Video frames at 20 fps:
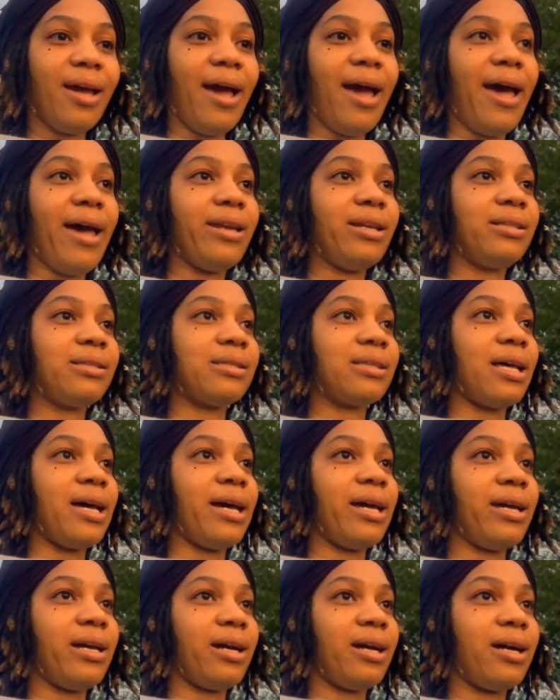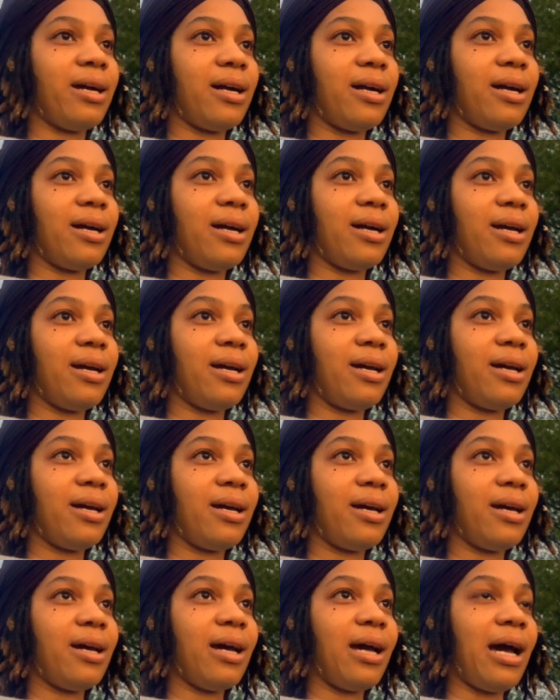And it's like,
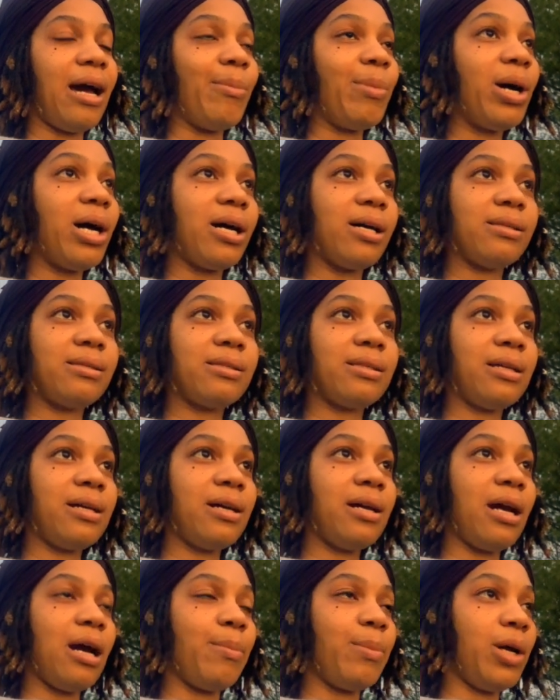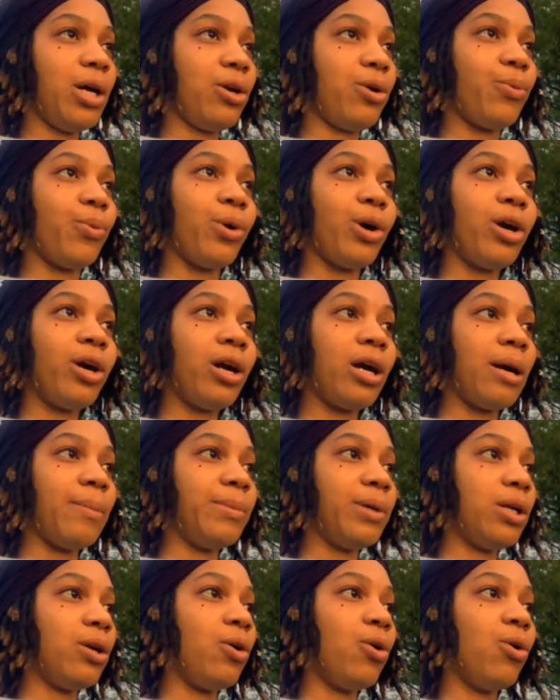I'm a hustler. I'm going to work.
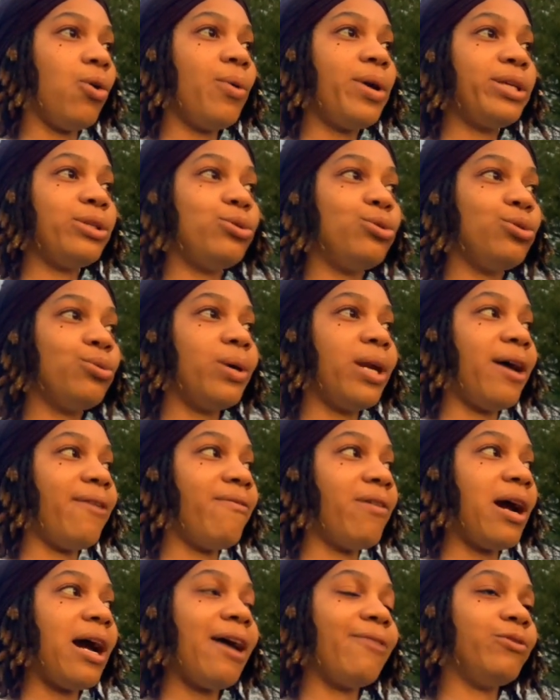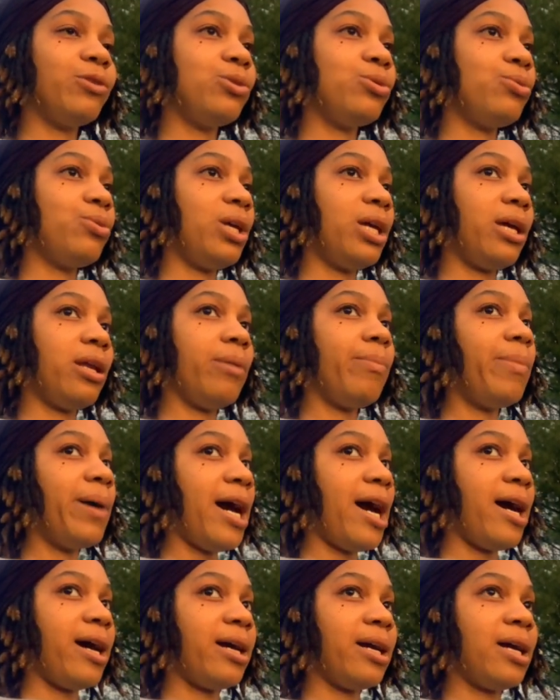I'm going to always do whatever I have to do to get a
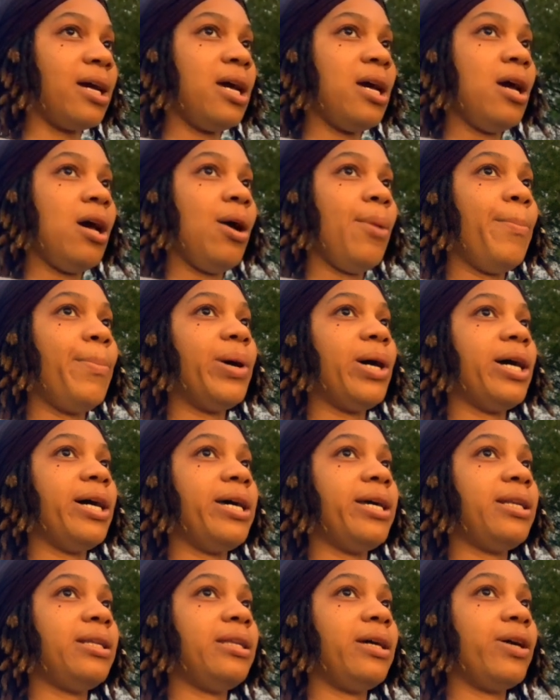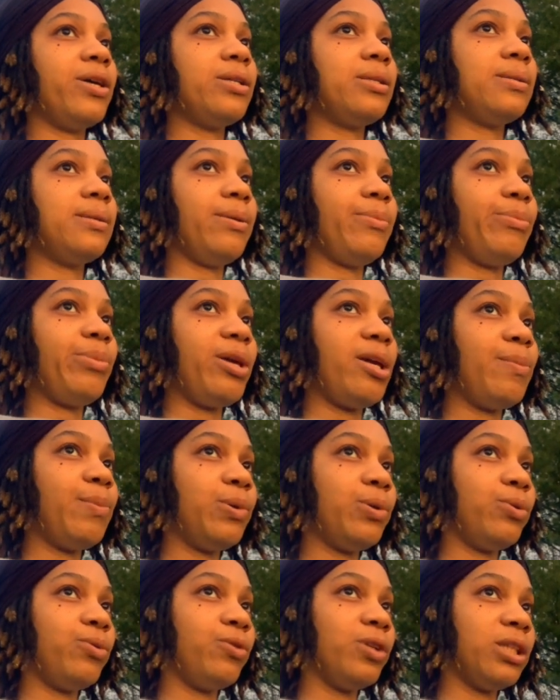bag. But there are some
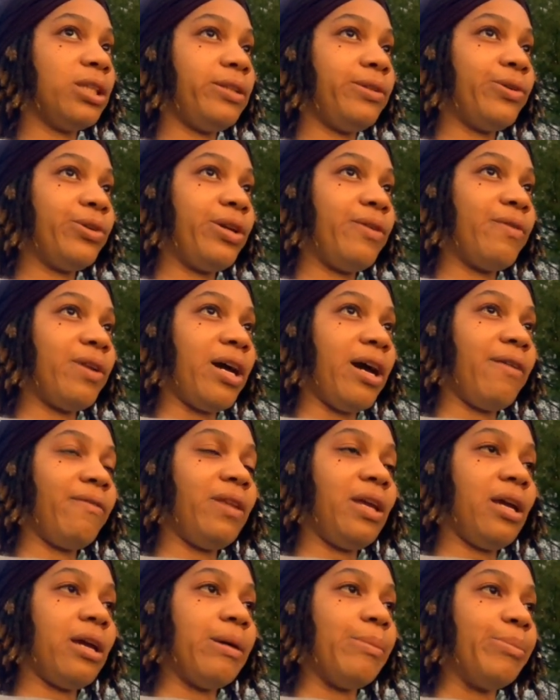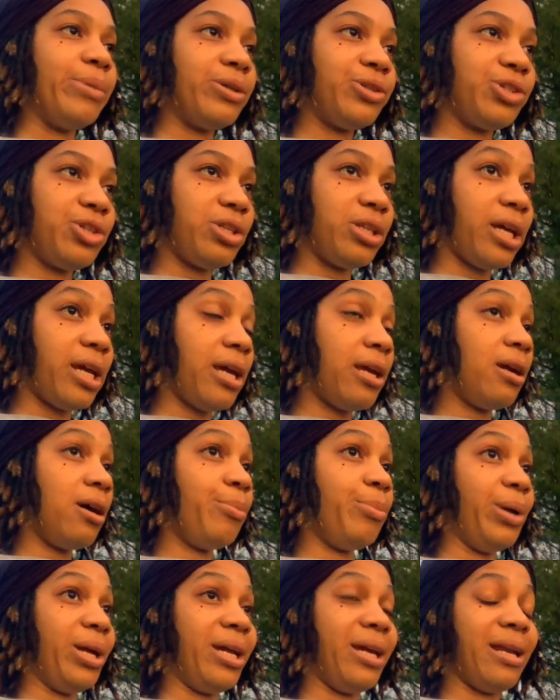people who really don't even have the ambition to get
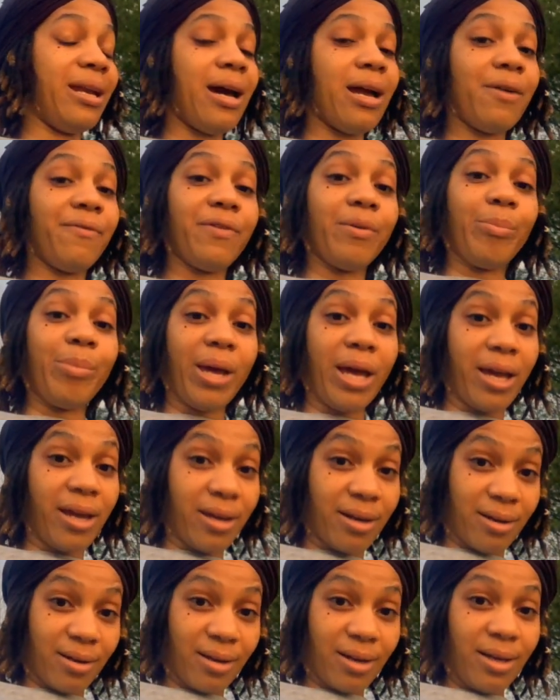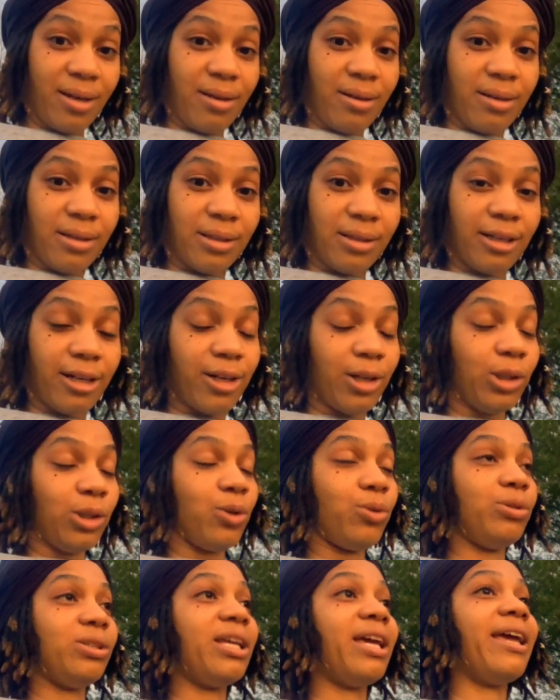up and get out of the bed, let
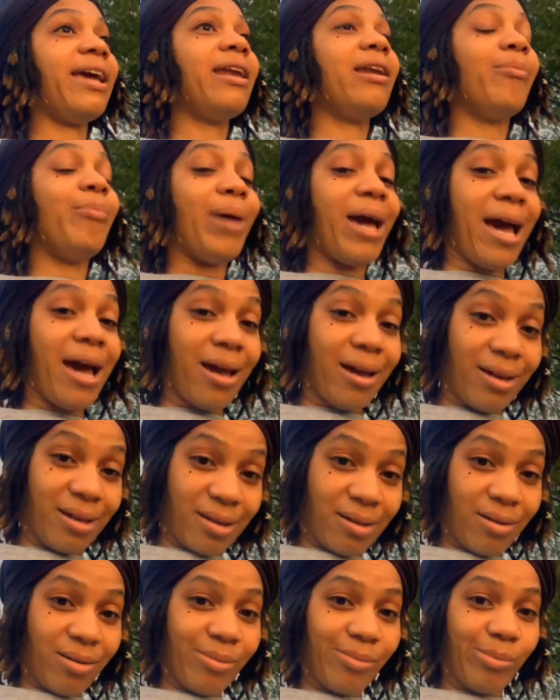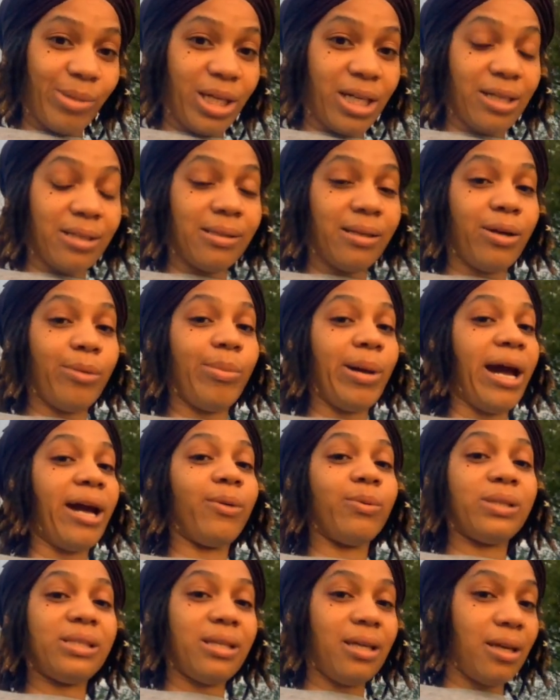alone to get a bag, because their
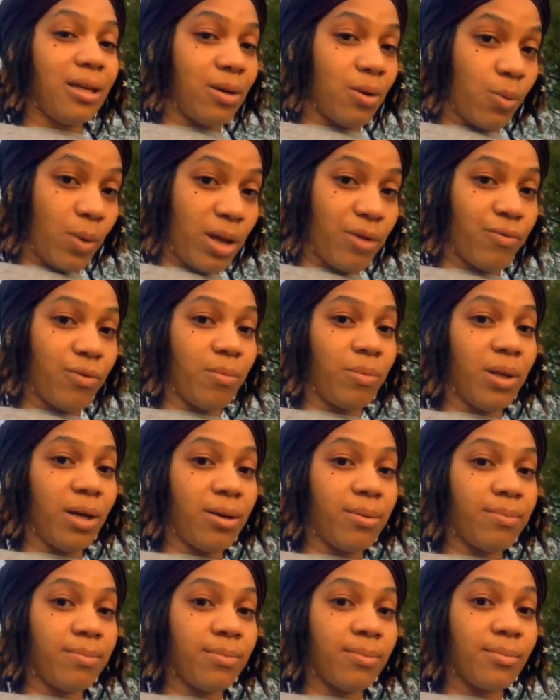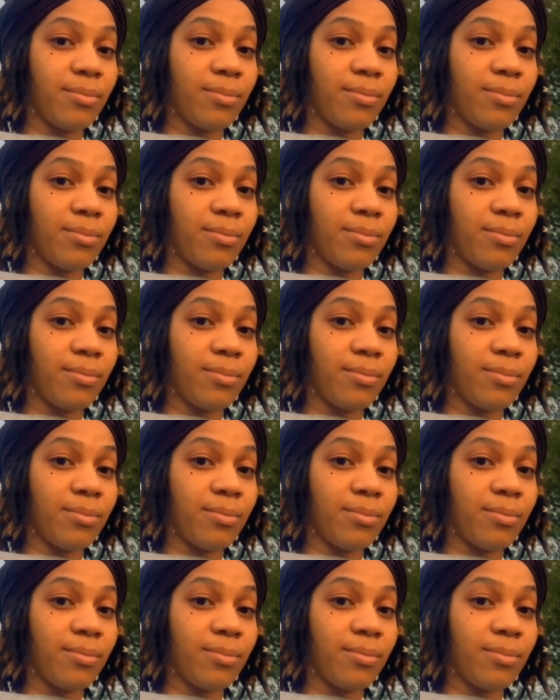bag was taken away from them.